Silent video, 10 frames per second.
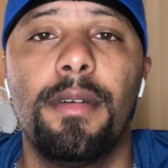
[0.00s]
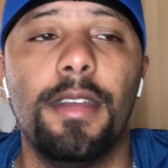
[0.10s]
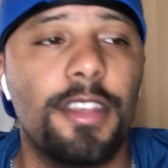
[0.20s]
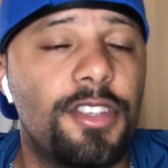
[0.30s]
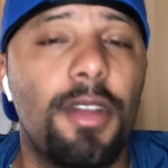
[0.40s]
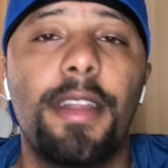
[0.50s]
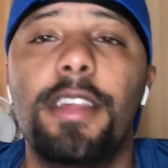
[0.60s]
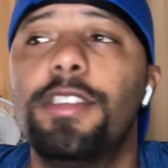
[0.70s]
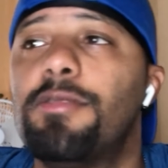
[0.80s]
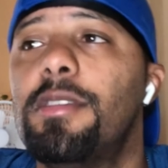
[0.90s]
It straight
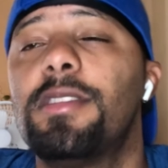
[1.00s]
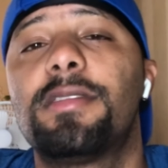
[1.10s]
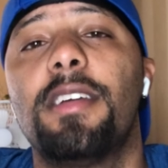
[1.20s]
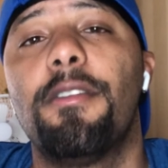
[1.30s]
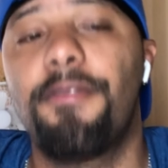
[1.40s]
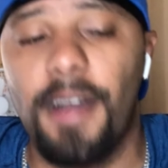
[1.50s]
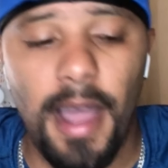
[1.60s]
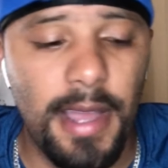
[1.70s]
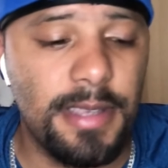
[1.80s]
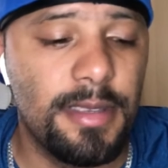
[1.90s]
is. You need to tell
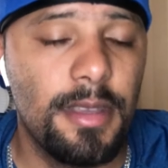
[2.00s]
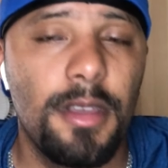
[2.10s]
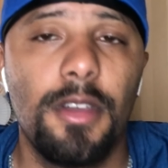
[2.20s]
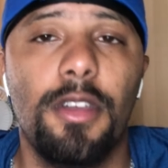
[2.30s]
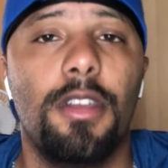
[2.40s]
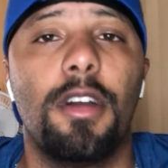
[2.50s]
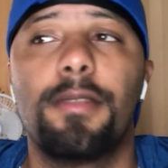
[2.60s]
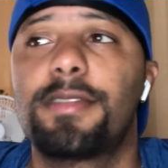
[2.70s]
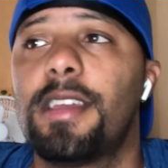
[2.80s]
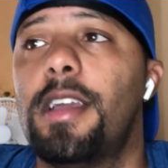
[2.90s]
Fox, you know what
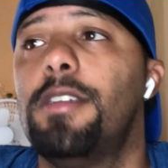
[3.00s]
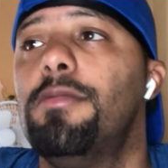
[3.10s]
I'm saying?